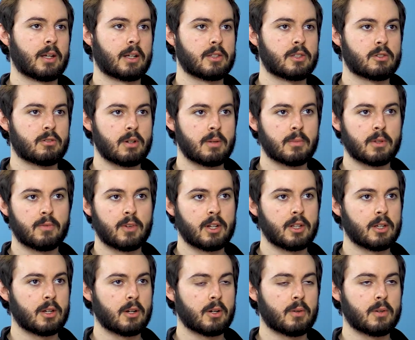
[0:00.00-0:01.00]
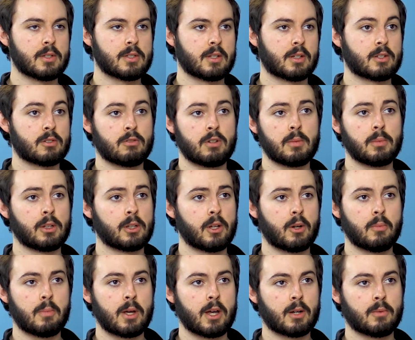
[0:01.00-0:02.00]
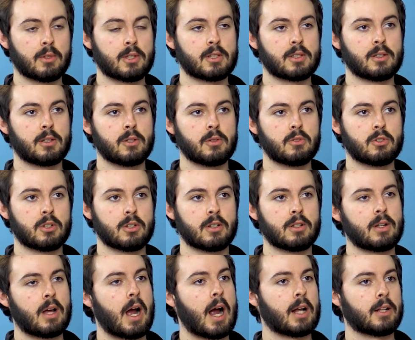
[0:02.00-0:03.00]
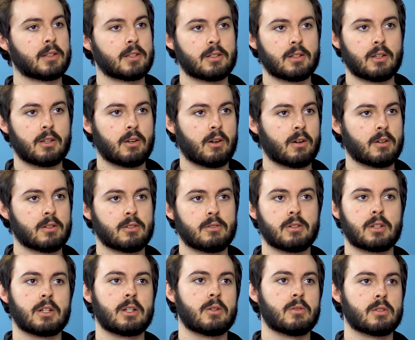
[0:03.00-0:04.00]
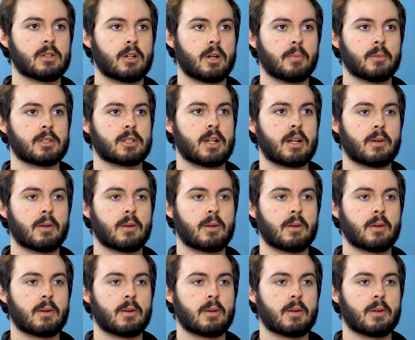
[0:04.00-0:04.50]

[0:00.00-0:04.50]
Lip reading: They can stream the video. It's extremely low bandwidth solution, highly secure, so you can use it almost